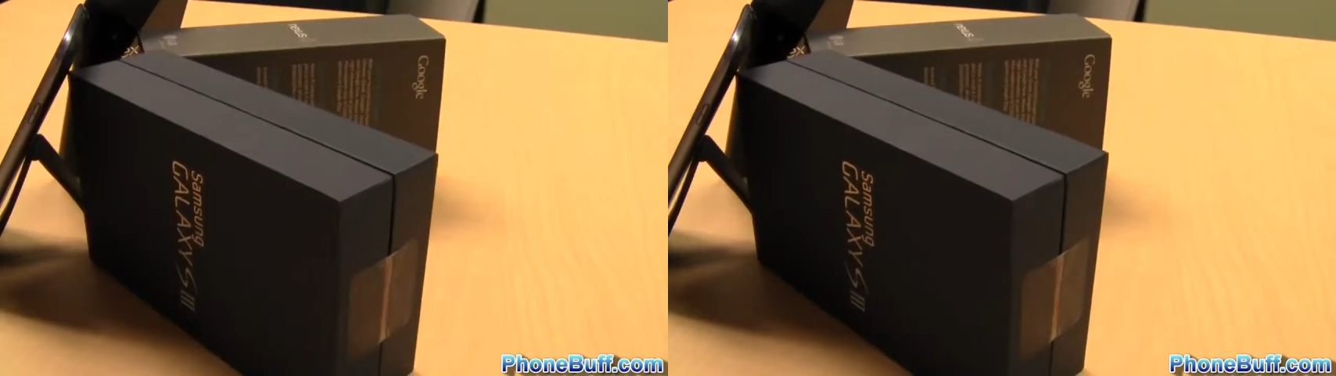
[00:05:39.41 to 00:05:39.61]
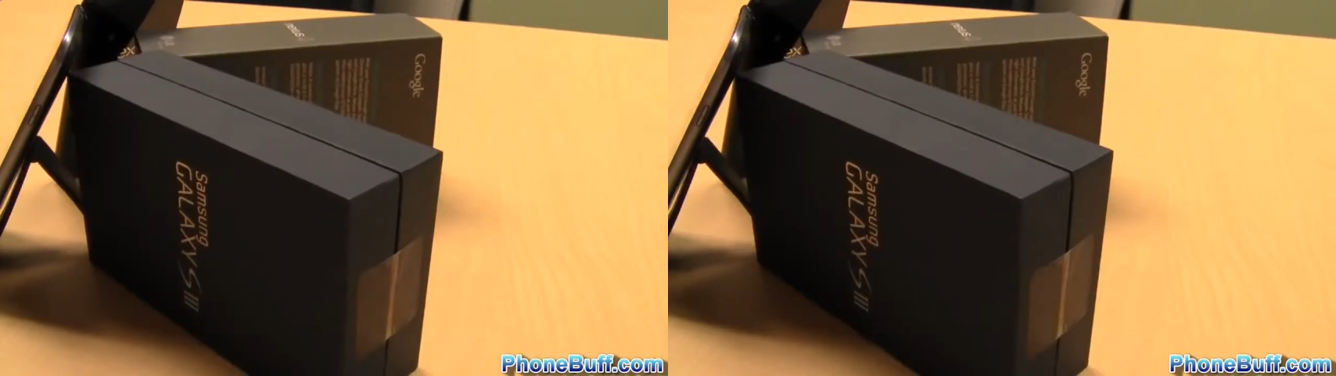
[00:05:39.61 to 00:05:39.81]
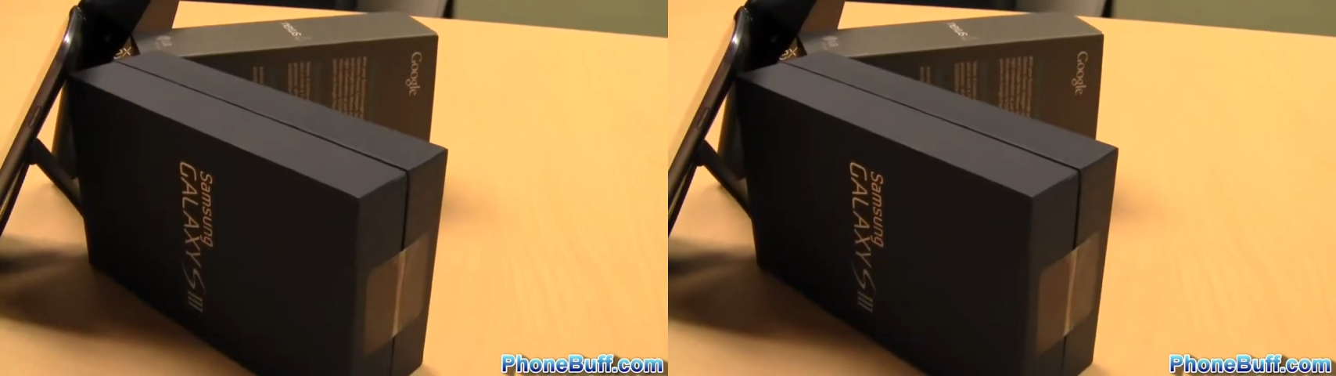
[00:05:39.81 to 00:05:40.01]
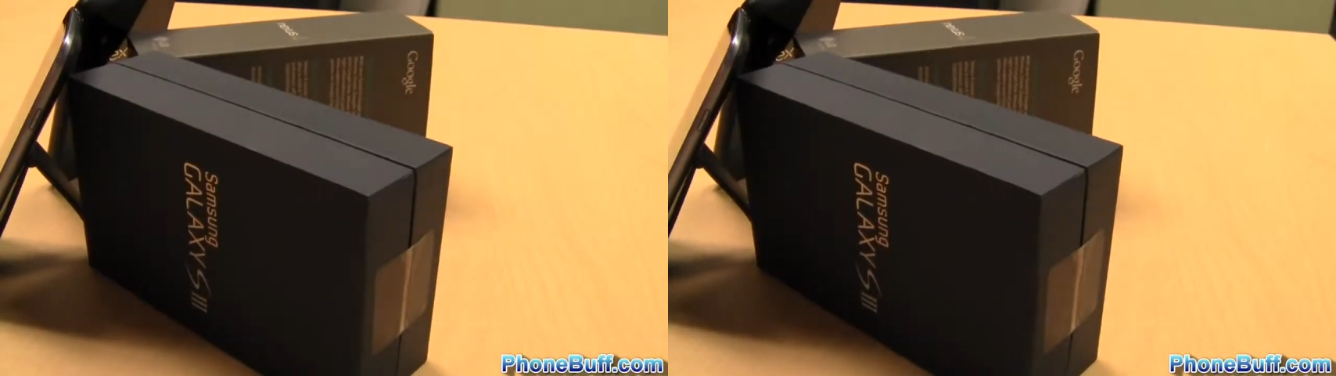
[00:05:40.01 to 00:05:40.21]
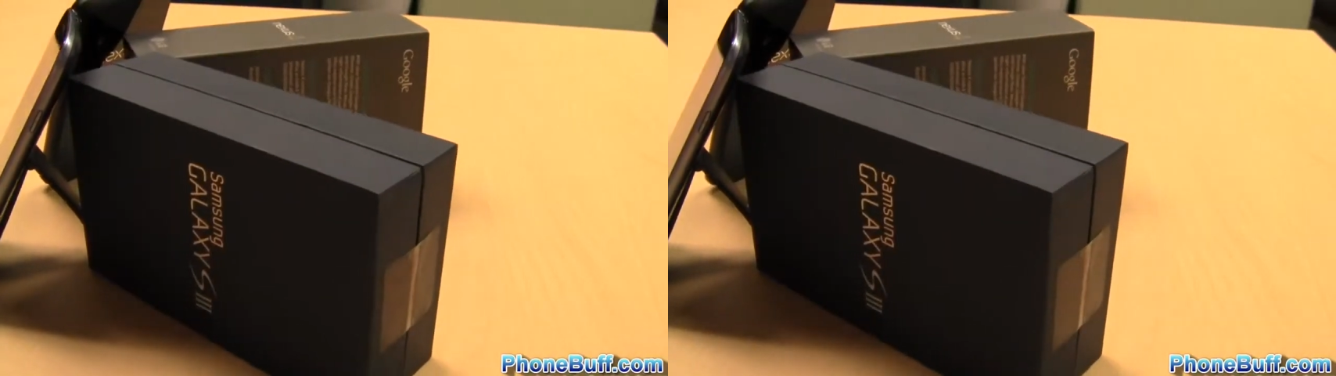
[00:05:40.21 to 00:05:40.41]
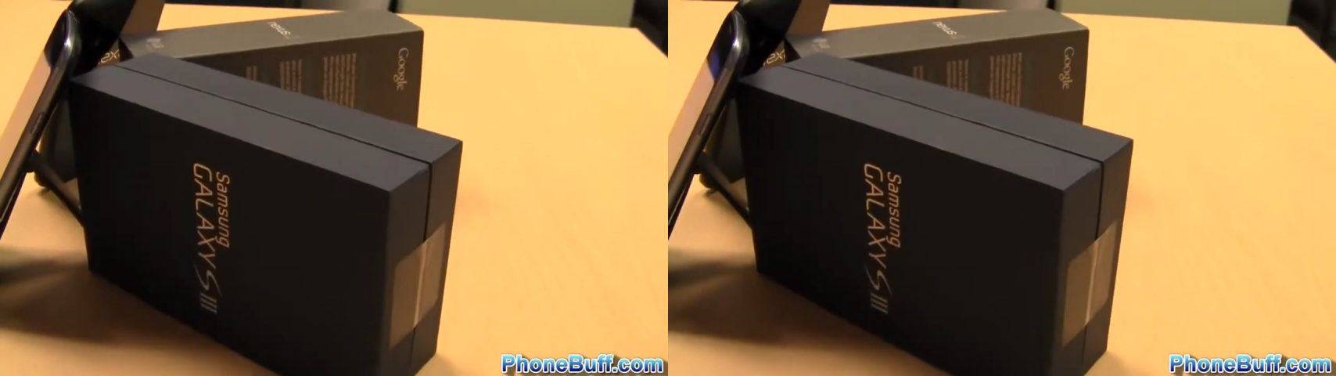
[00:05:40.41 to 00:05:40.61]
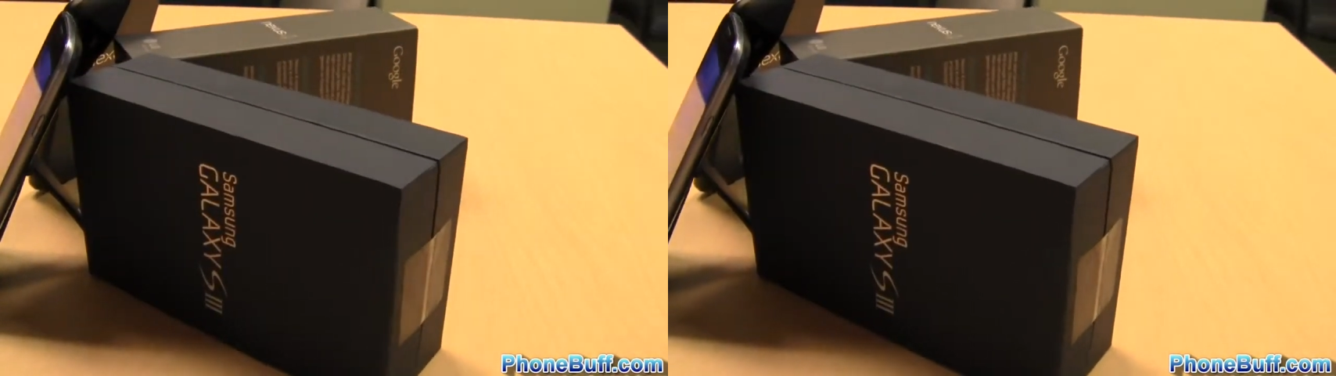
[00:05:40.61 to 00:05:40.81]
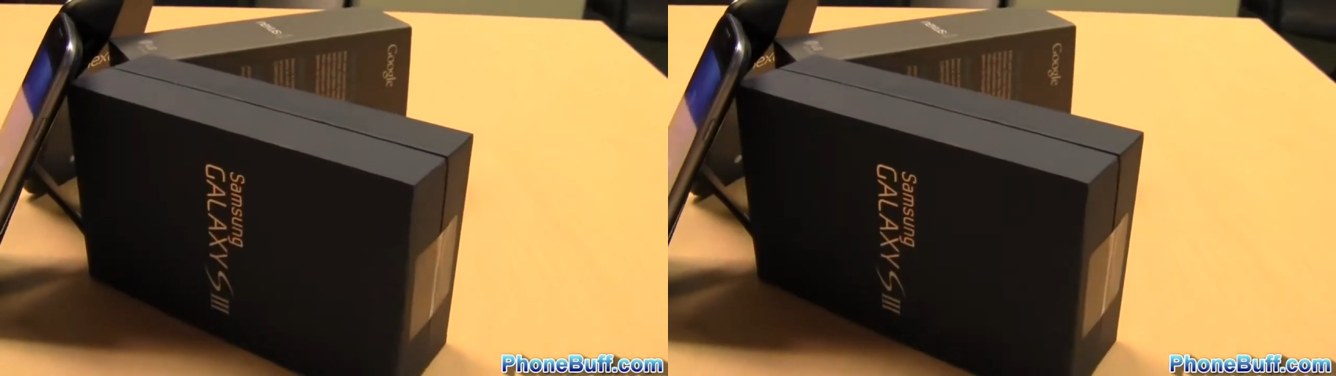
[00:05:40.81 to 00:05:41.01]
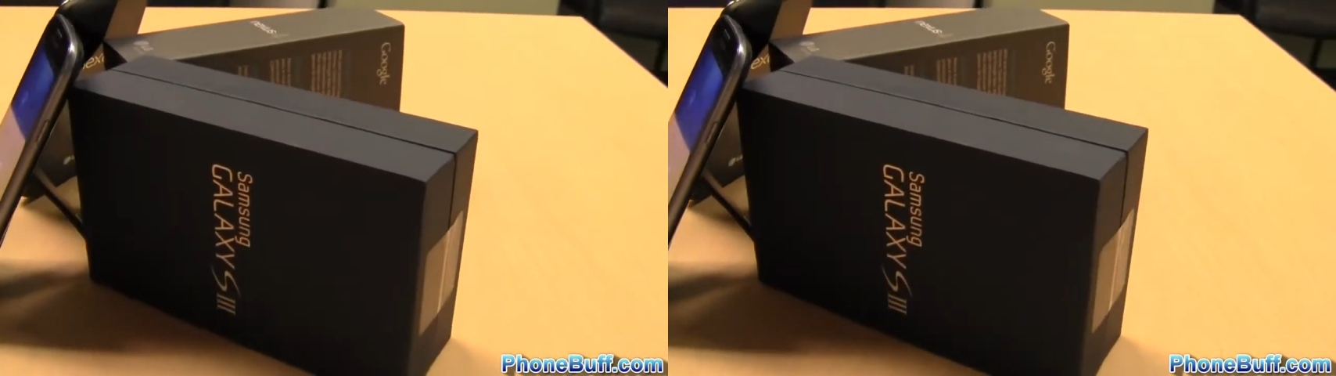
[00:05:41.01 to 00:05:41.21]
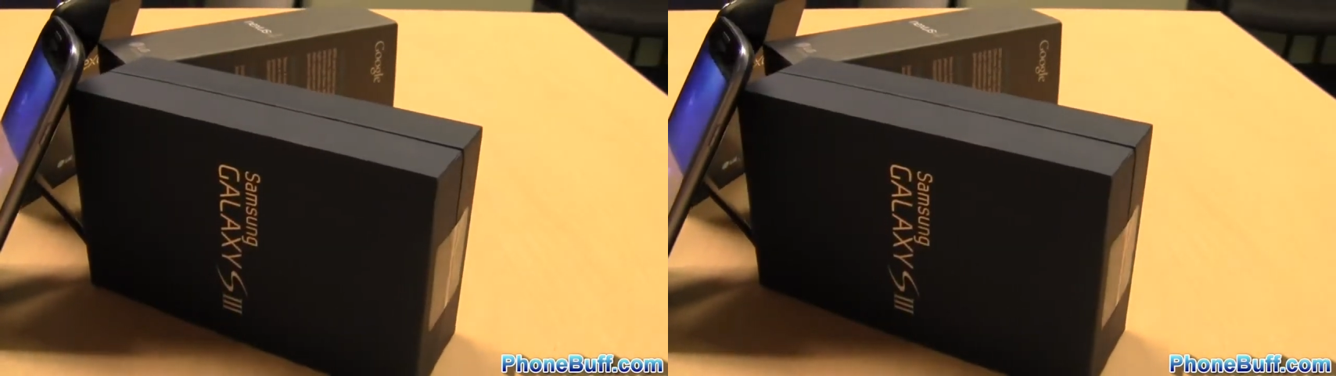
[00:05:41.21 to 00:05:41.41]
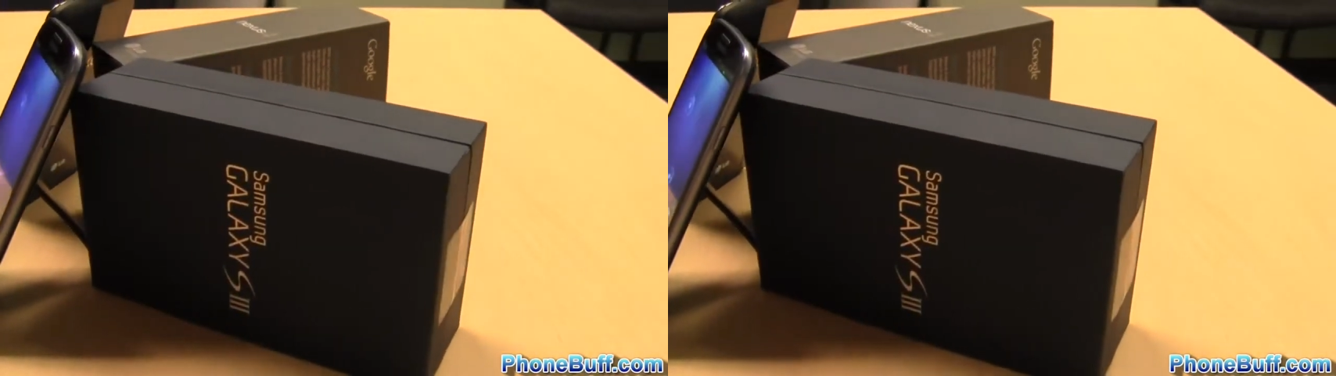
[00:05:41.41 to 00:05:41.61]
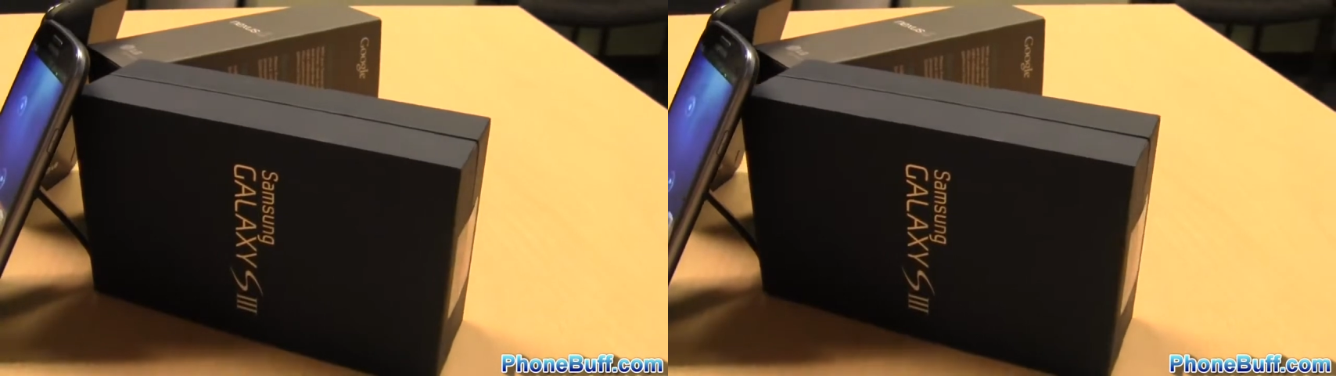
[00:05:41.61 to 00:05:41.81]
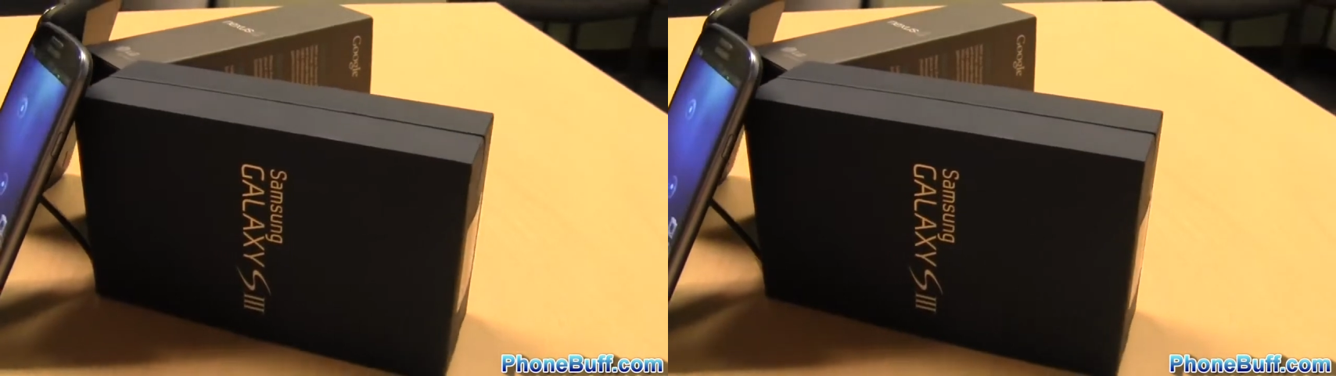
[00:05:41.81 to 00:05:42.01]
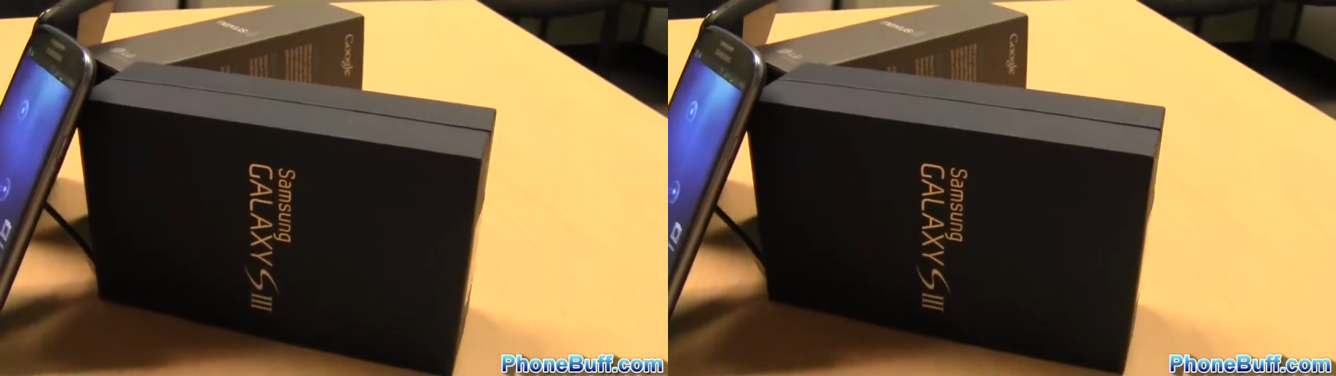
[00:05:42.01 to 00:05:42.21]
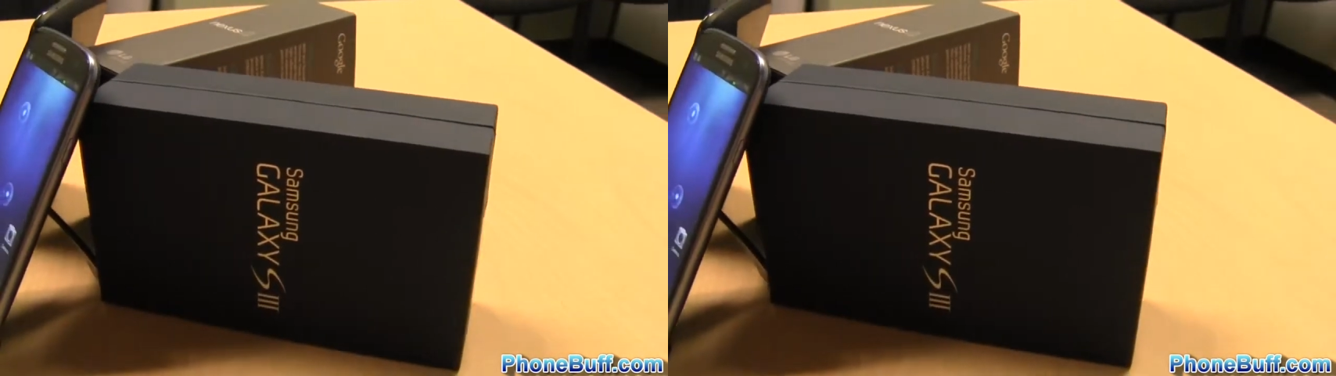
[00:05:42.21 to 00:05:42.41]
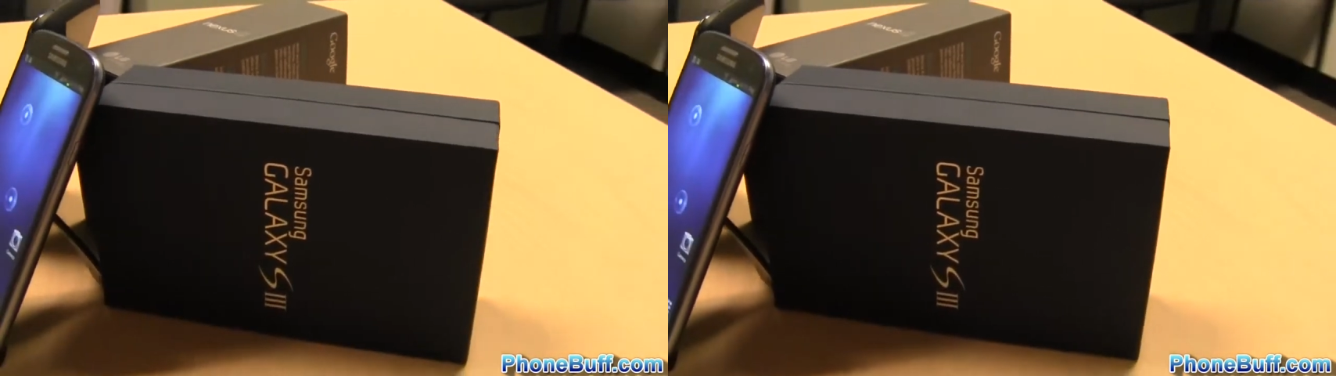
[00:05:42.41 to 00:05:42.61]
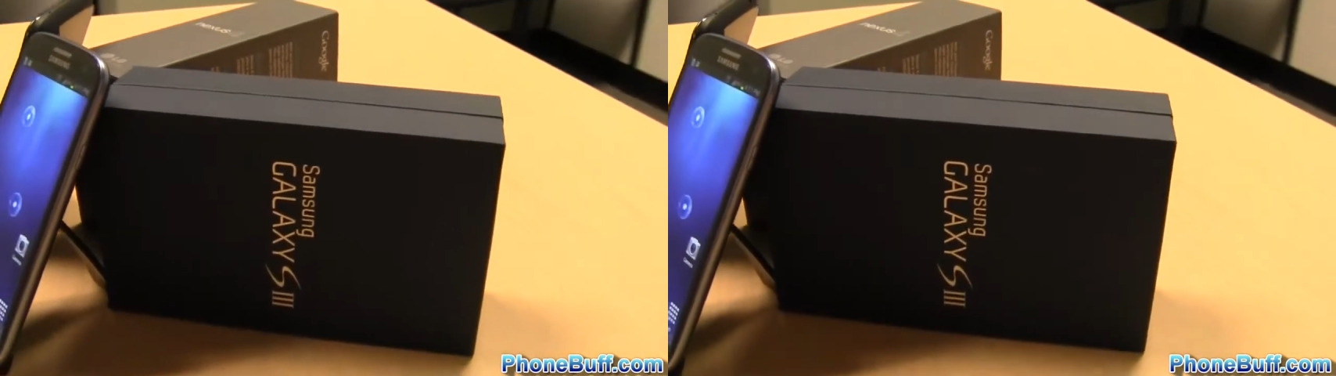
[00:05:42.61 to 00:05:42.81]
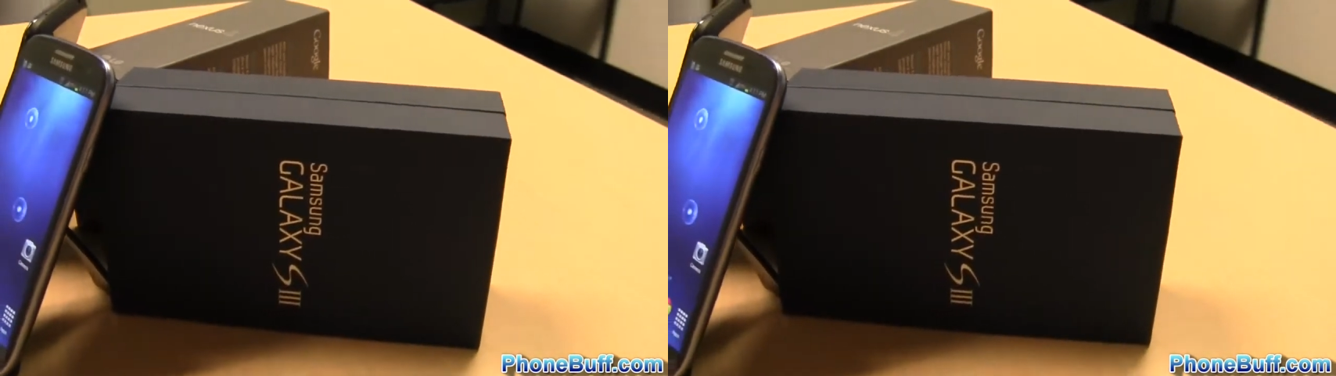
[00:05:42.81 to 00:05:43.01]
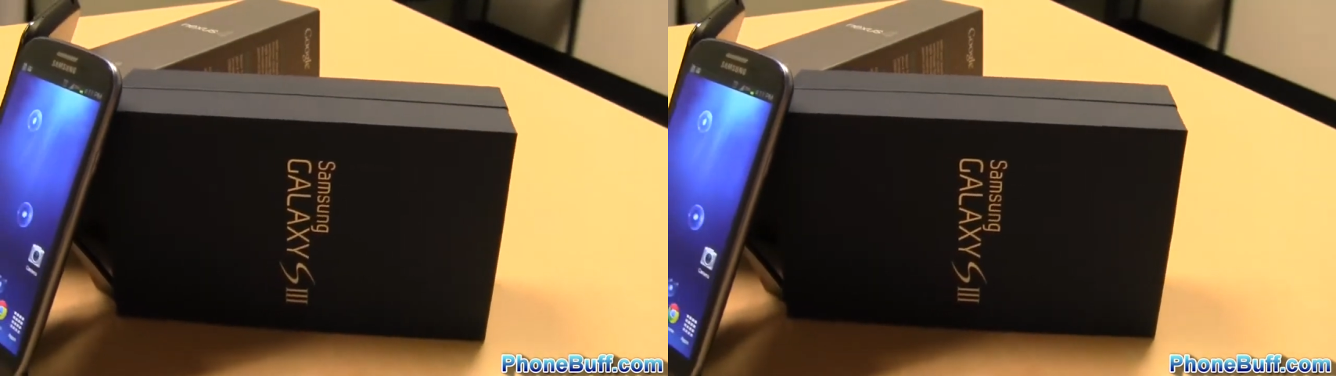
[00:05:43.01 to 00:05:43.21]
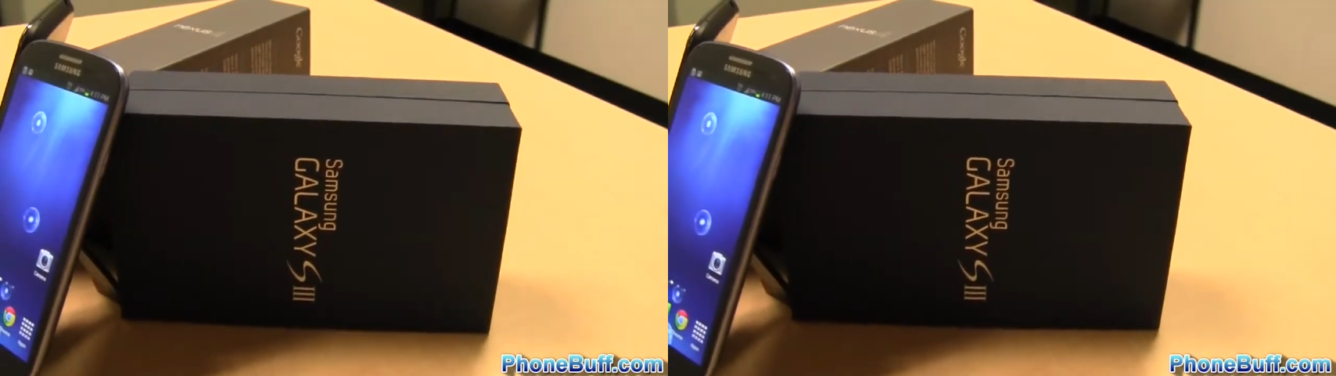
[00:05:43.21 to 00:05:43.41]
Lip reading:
No face is visible, so there are no lips to read.